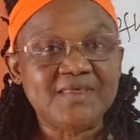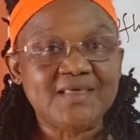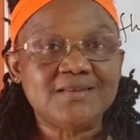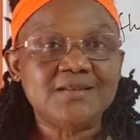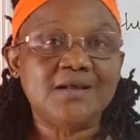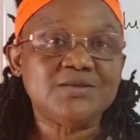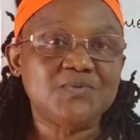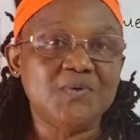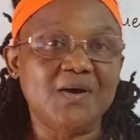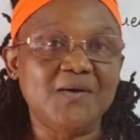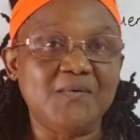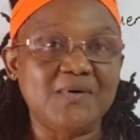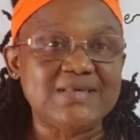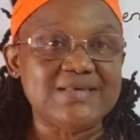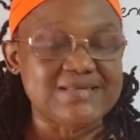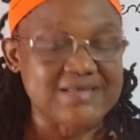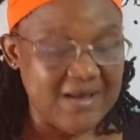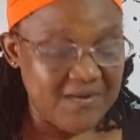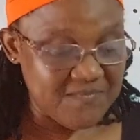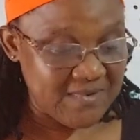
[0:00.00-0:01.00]
That's what
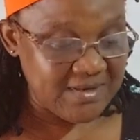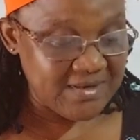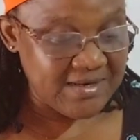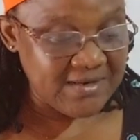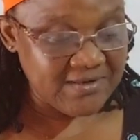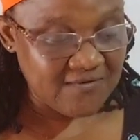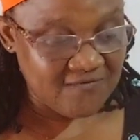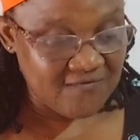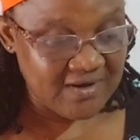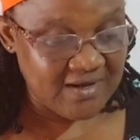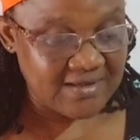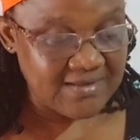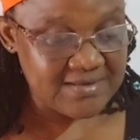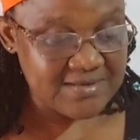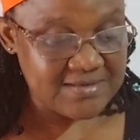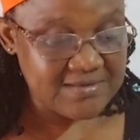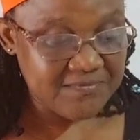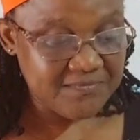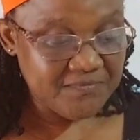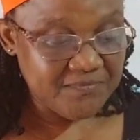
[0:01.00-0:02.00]
is happening,
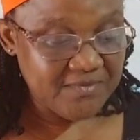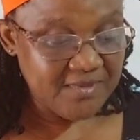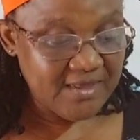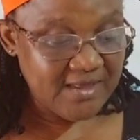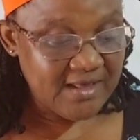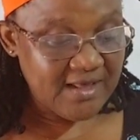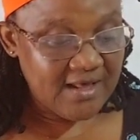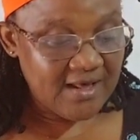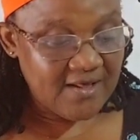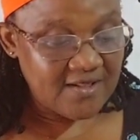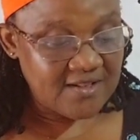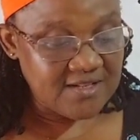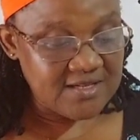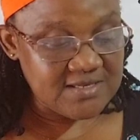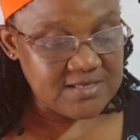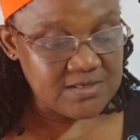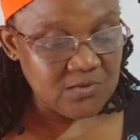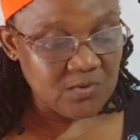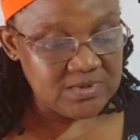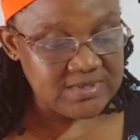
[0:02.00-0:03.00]
intervals.
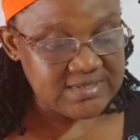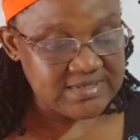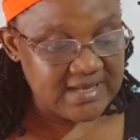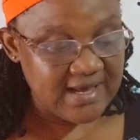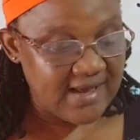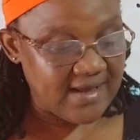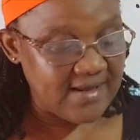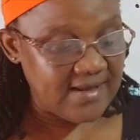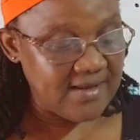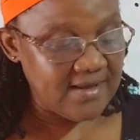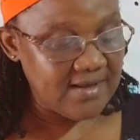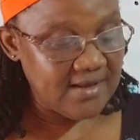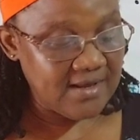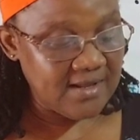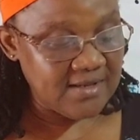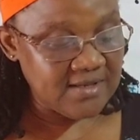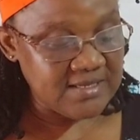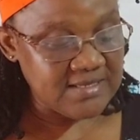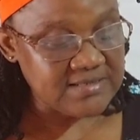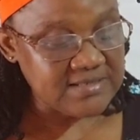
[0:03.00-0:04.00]
This loose tie
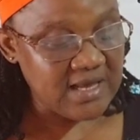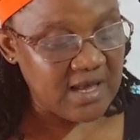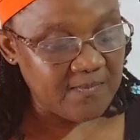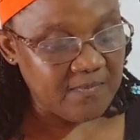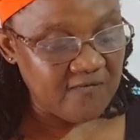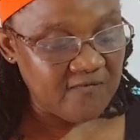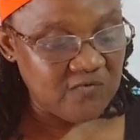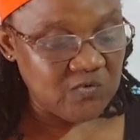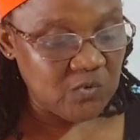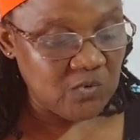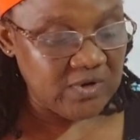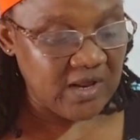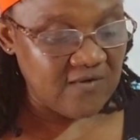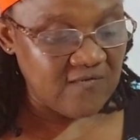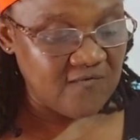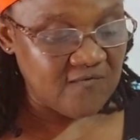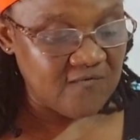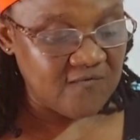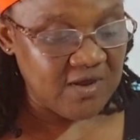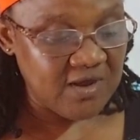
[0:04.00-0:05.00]
in this type of
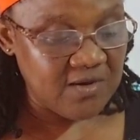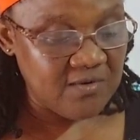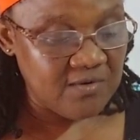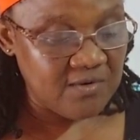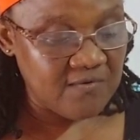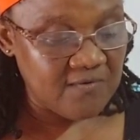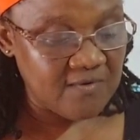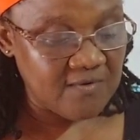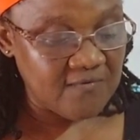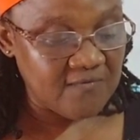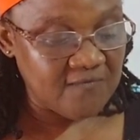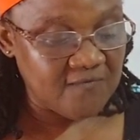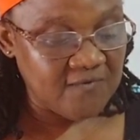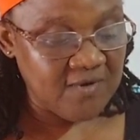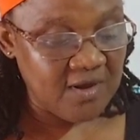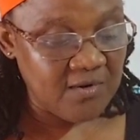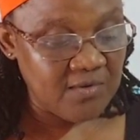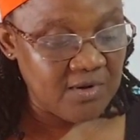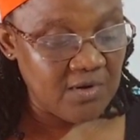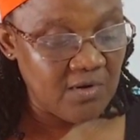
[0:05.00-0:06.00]
union
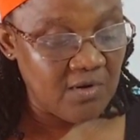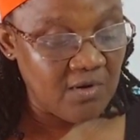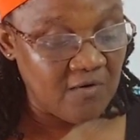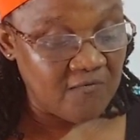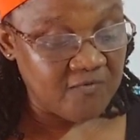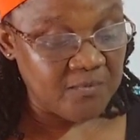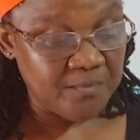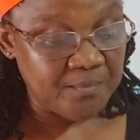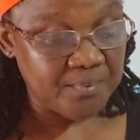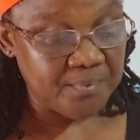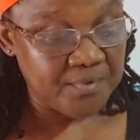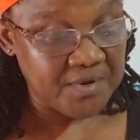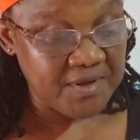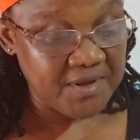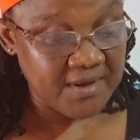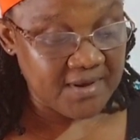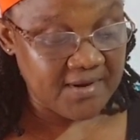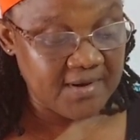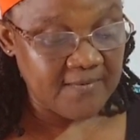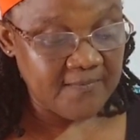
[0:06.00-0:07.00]
very often
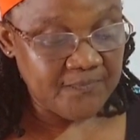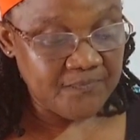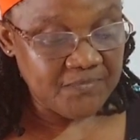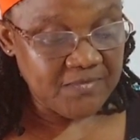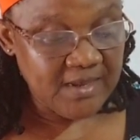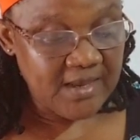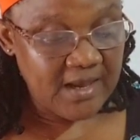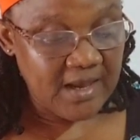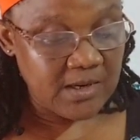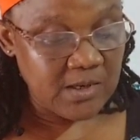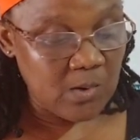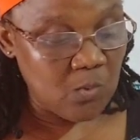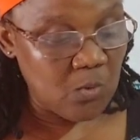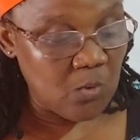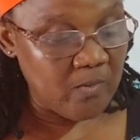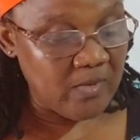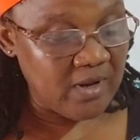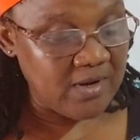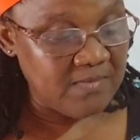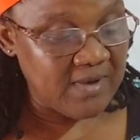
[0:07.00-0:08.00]
break. And a
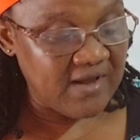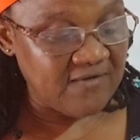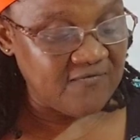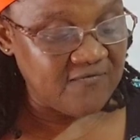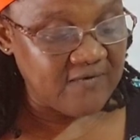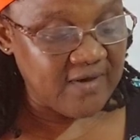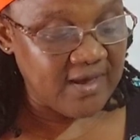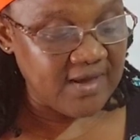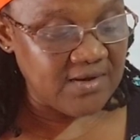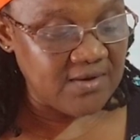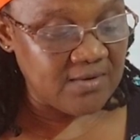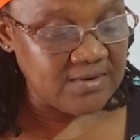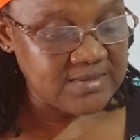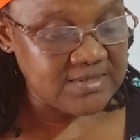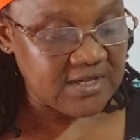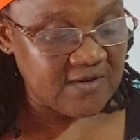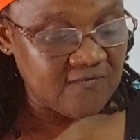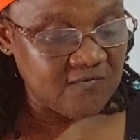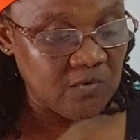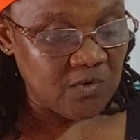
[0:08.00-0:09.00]
woman might find
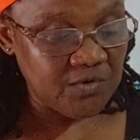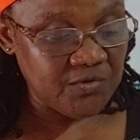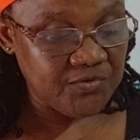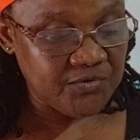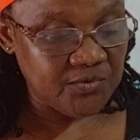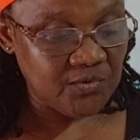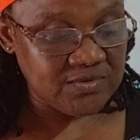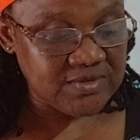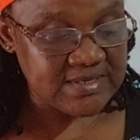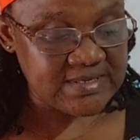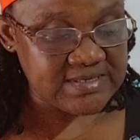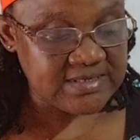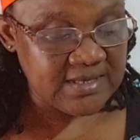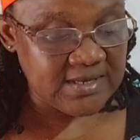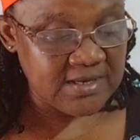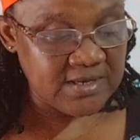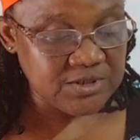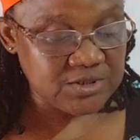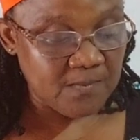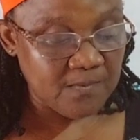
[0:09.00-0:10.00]
herself going through this
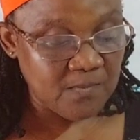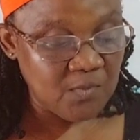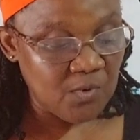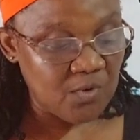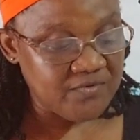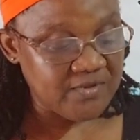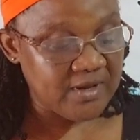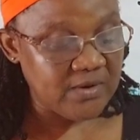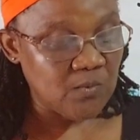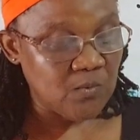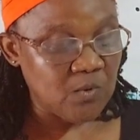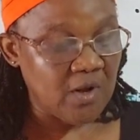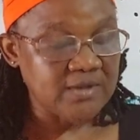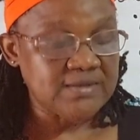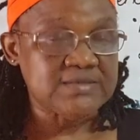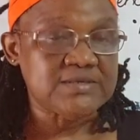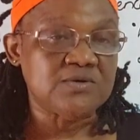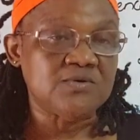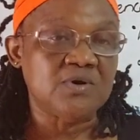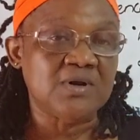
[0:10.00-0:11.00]
stage more than
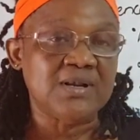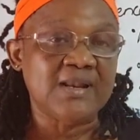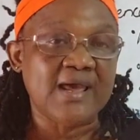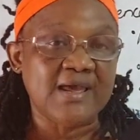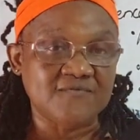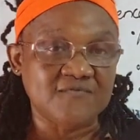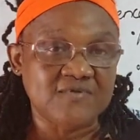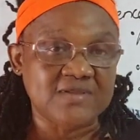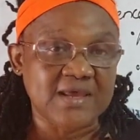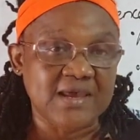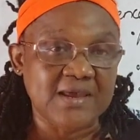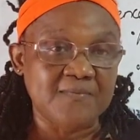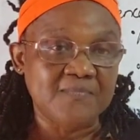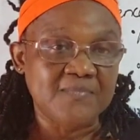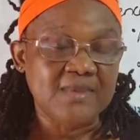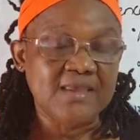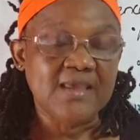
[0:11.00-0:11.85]
once in her lifetime.